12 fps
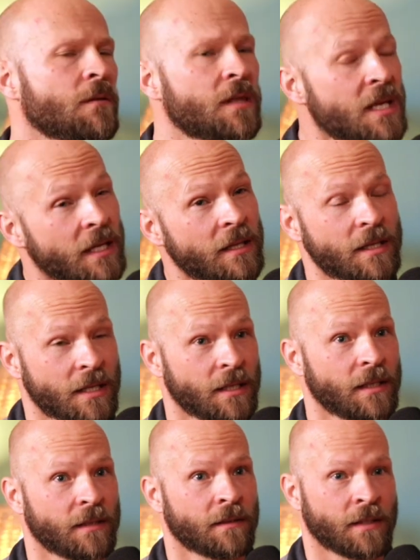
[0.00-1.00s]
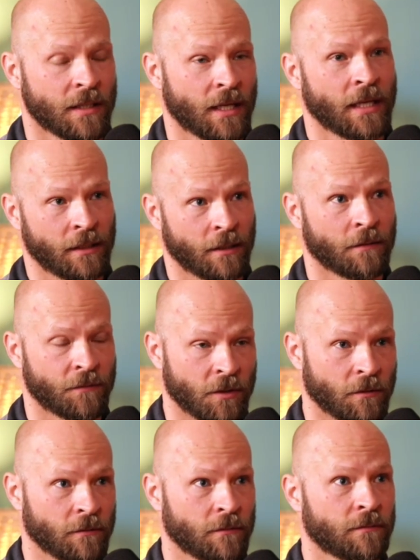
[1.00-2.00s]
think that that I love
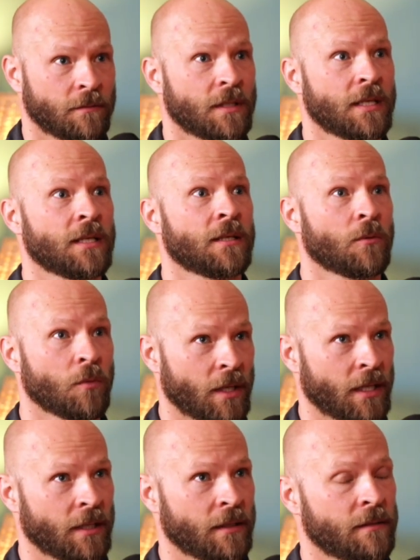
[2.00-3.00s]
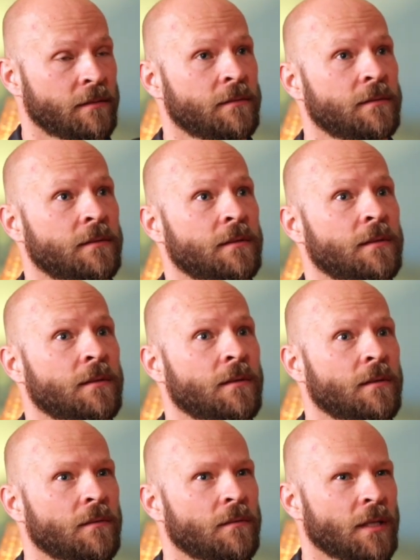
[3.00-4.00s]
you in a way
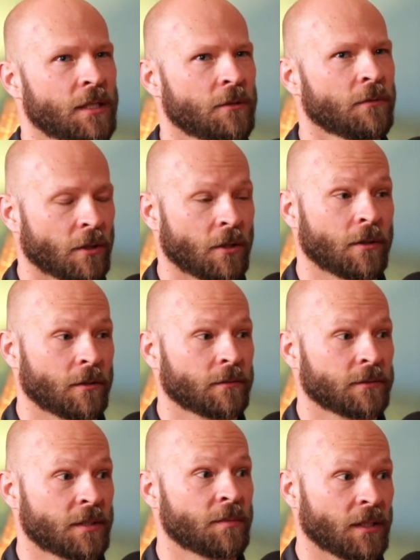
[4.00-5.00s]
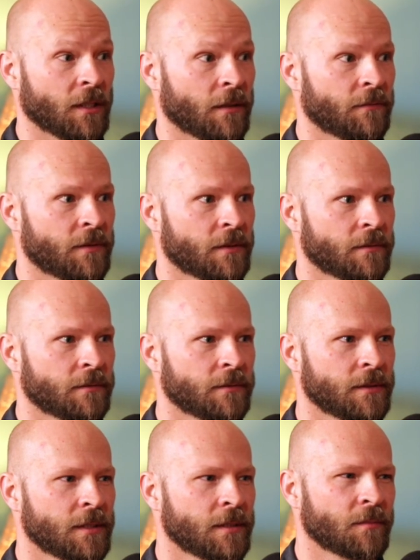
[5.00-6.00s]
that you long to be loved,
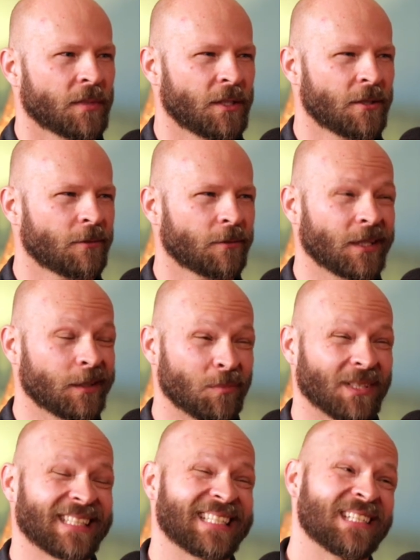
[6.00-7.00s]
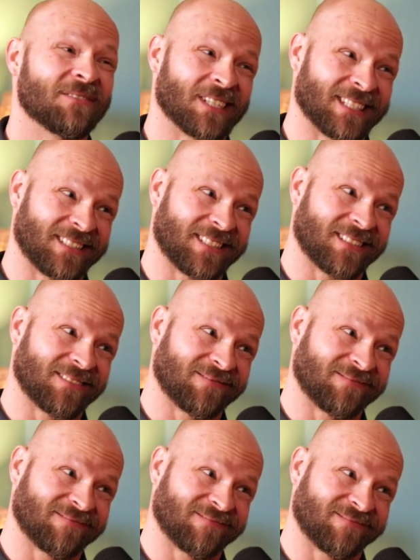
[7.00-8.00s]
but you don't really believe it.
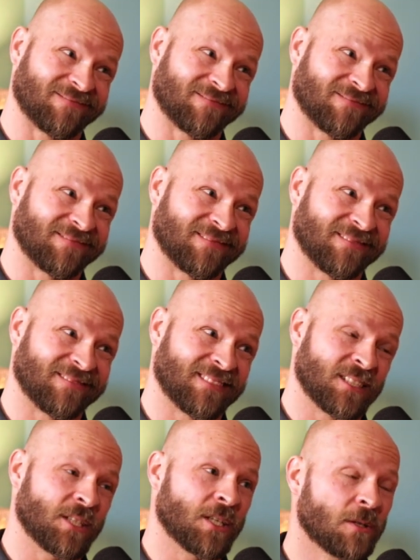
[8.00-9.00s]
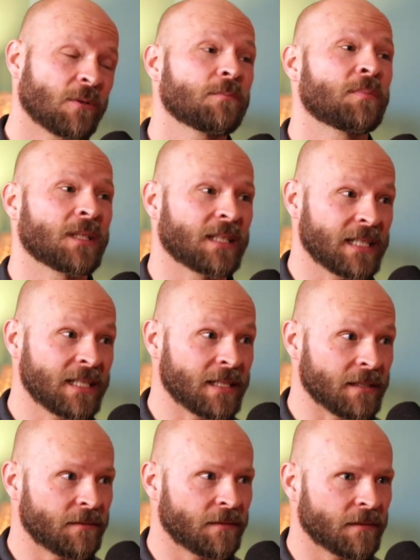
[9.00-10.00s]
Yeah. Yeah. Absolutely. You don't
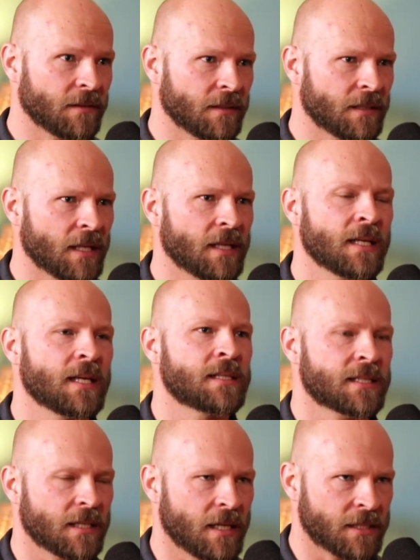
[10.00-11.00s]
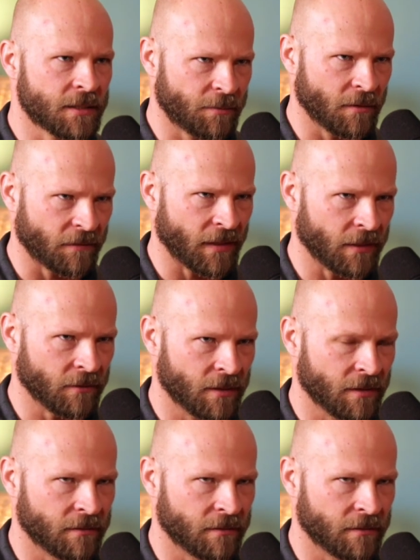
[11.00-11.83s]
believe. It's it's profound.